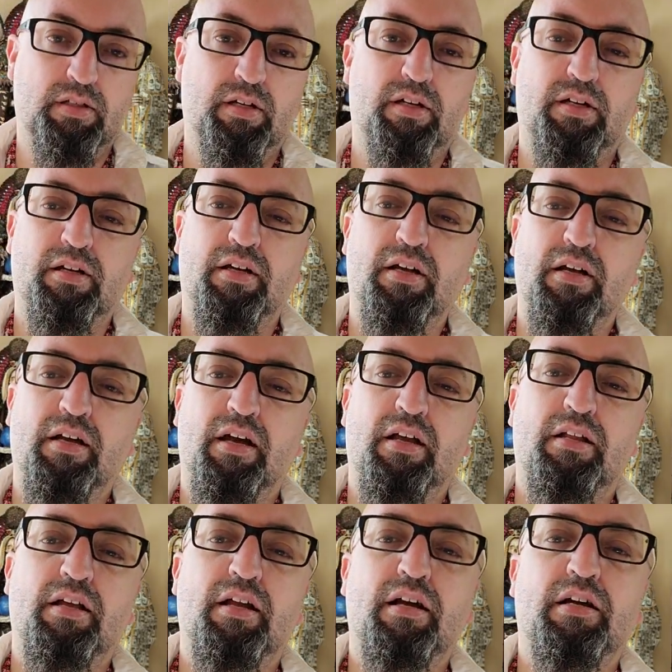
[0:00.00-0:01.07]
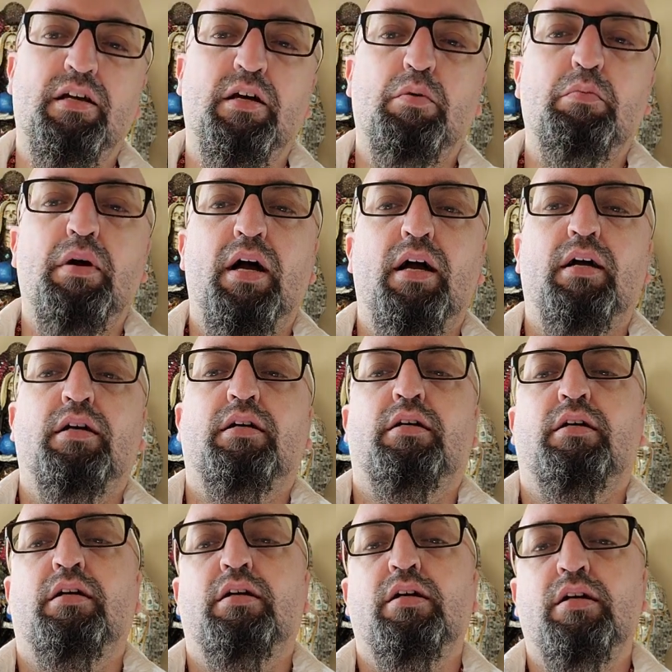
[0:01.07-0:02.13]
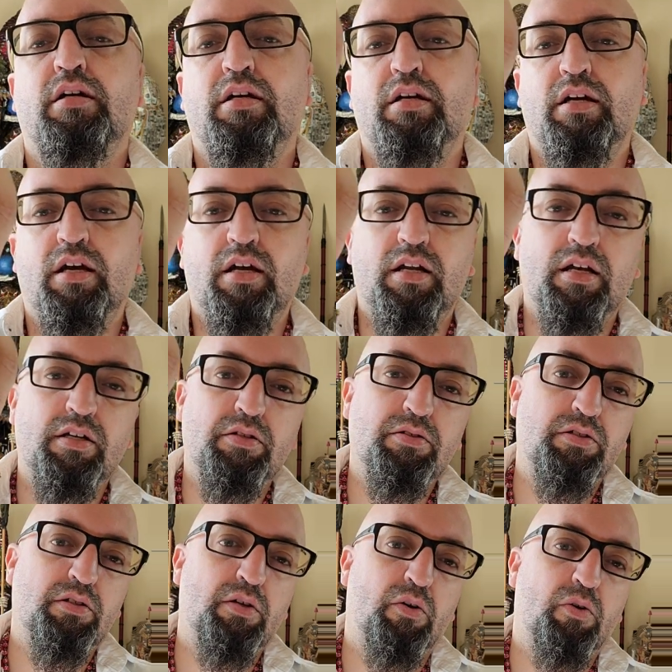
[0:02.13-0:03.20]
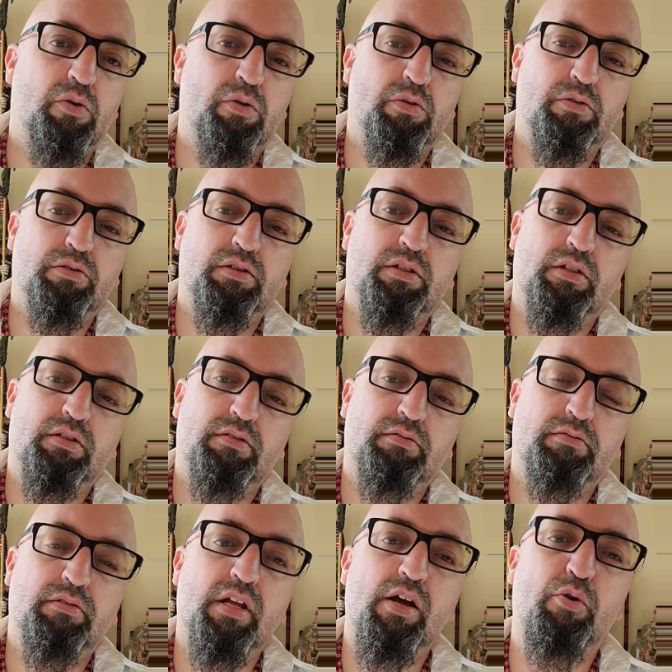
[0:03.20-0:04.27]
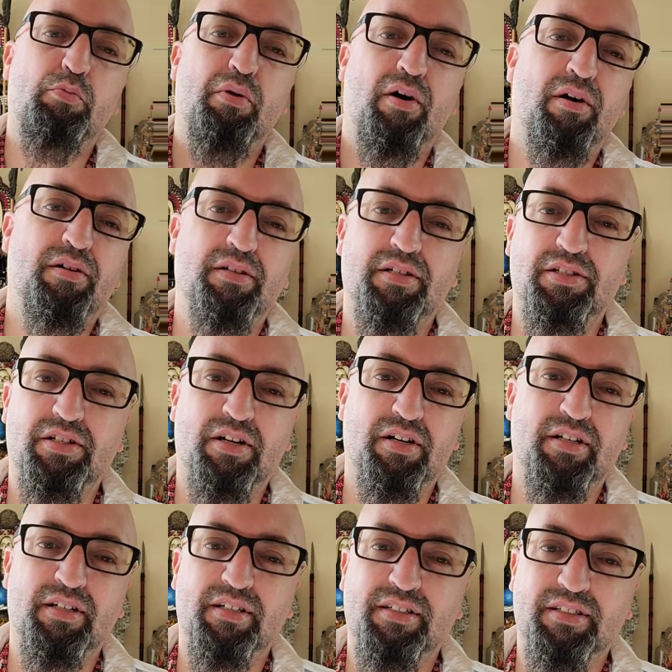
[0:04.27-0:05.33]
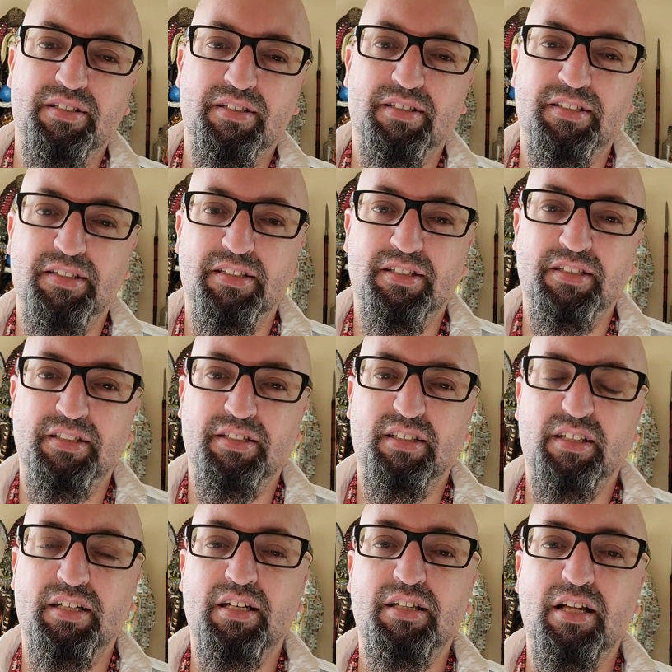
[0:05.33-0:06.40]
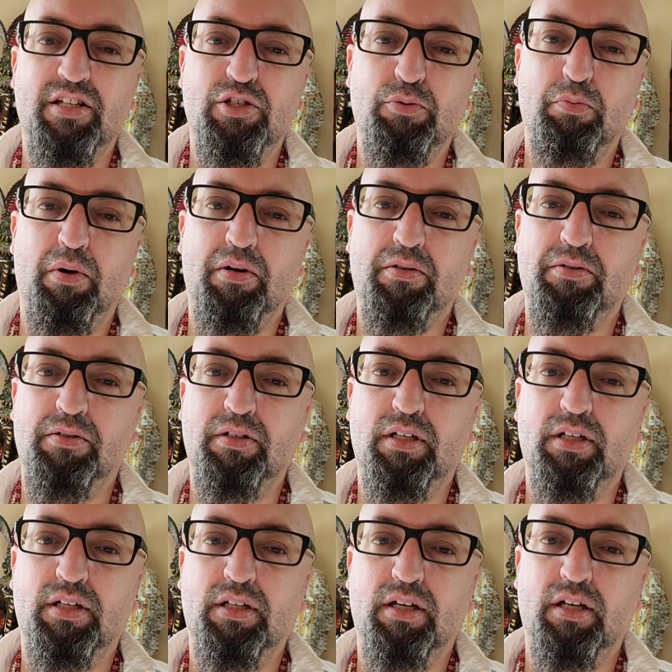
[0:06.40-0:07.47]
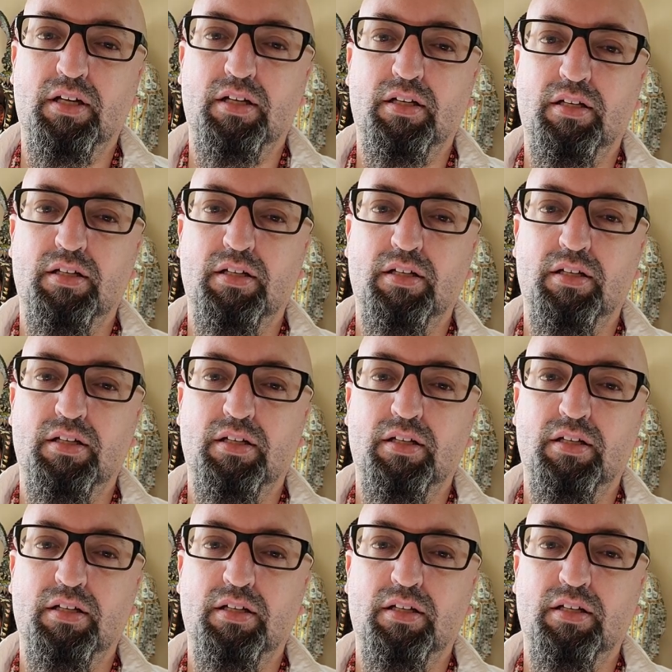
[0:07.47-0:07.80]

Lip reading: and then I come back and I use gold nail polish on it to get that sparkle in again.